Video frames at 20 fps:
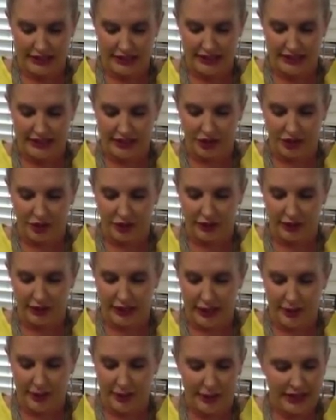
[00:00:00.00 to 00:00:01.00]
Is it strictly
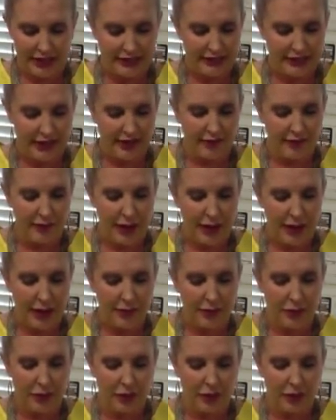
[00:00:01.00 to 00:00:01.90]
a piece of paper or an